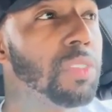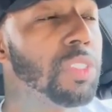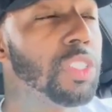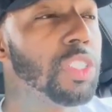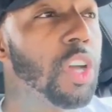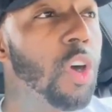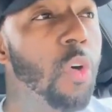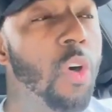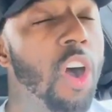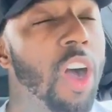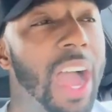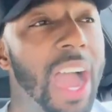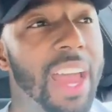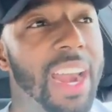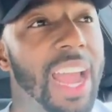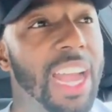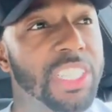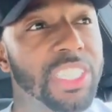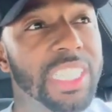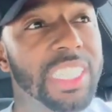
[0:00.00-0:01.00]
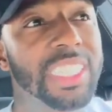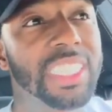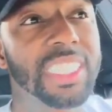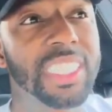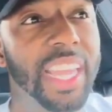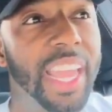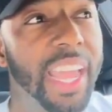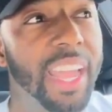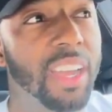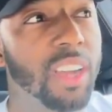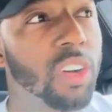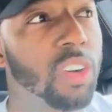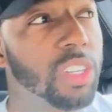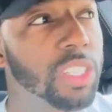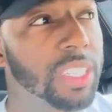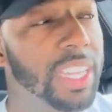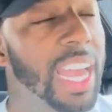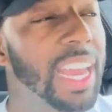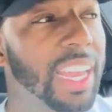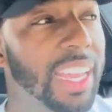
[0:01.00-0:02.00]
know how to actually
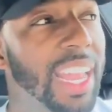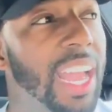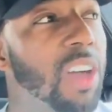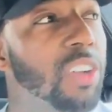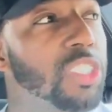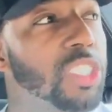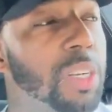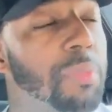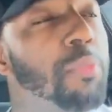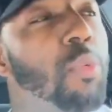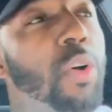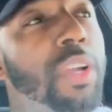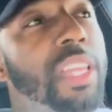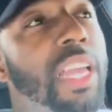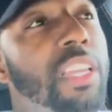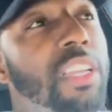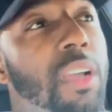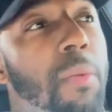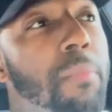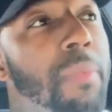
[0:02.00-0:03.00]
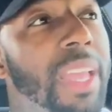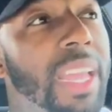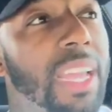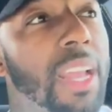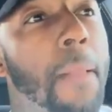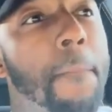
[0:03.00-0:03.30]
scale that account to the point that you can make,